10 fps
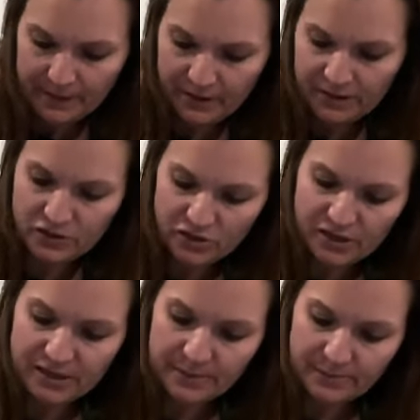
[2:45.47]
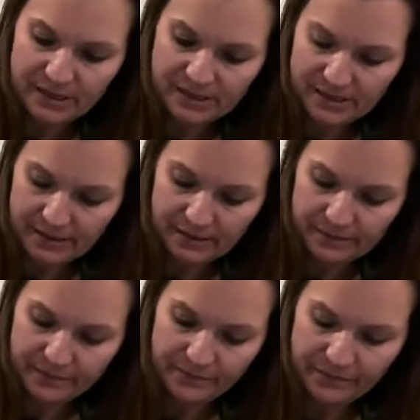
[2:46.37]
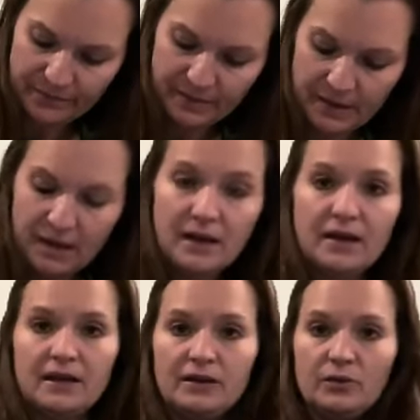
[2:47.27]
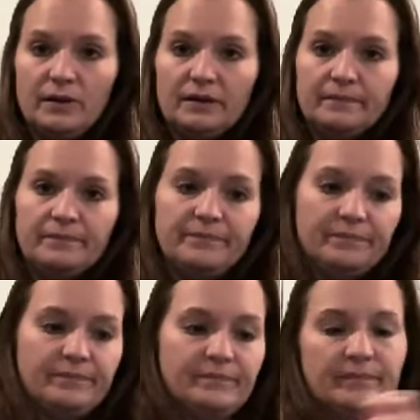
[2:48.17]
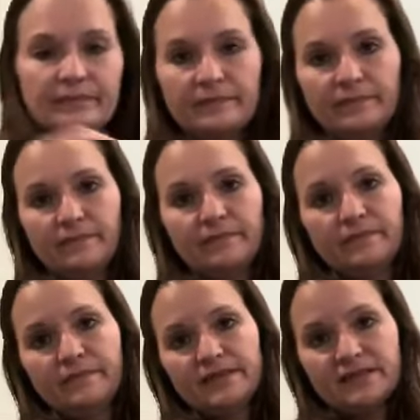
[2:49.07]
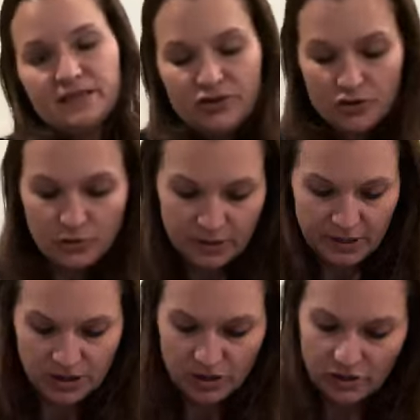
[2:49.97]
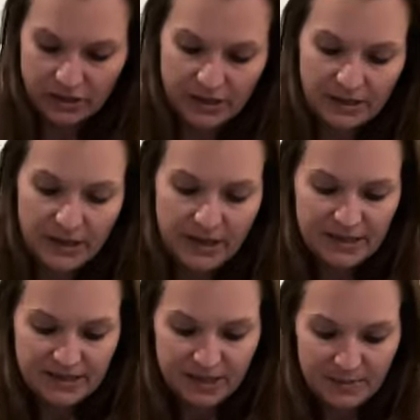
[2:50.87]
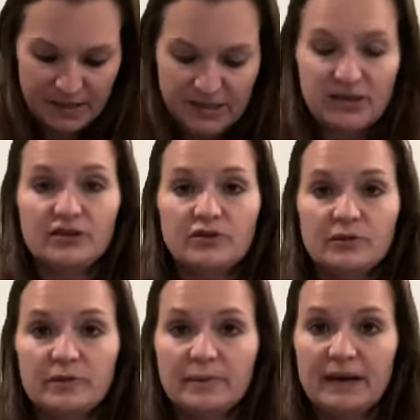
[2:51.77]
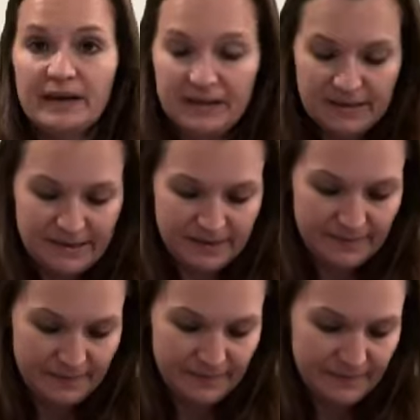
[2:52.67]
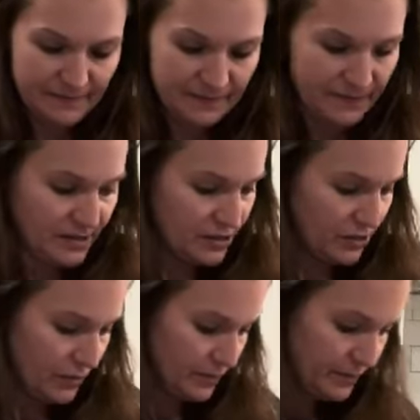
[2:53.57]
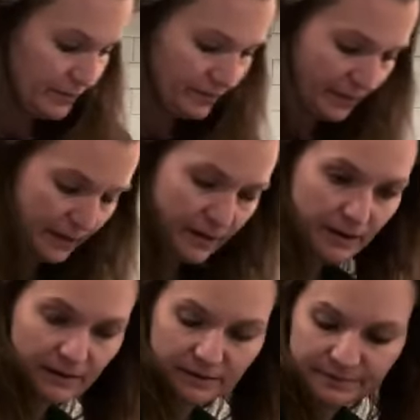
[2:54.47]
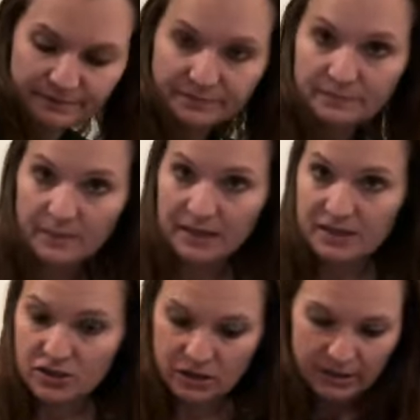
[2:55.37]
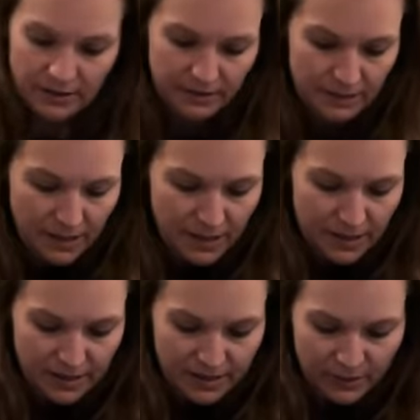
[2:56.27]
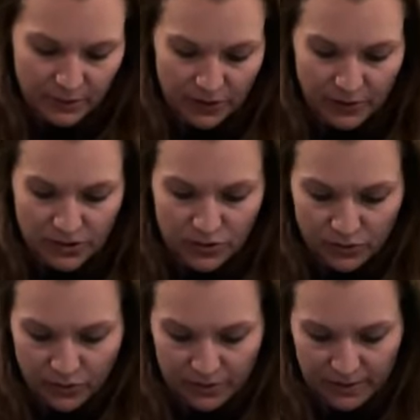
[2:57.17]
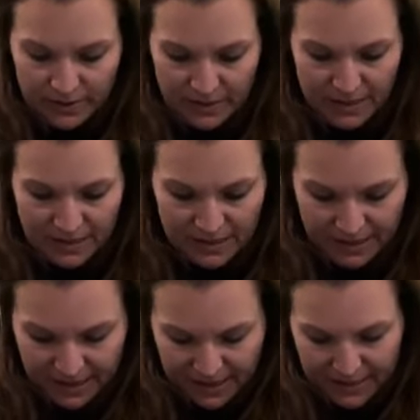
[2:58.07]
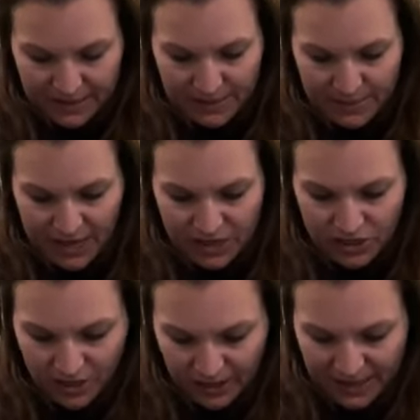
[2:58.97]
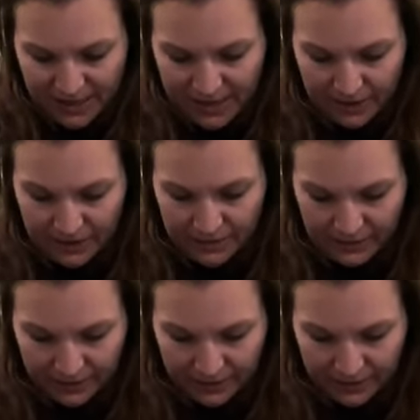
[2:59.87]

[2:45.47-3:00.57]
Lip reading: Okay, so just keep mixing. You know what? This is true kitchen cooking. It's going to be easier to do it with my hands. So, my hands are clean. We're going to smash it all together.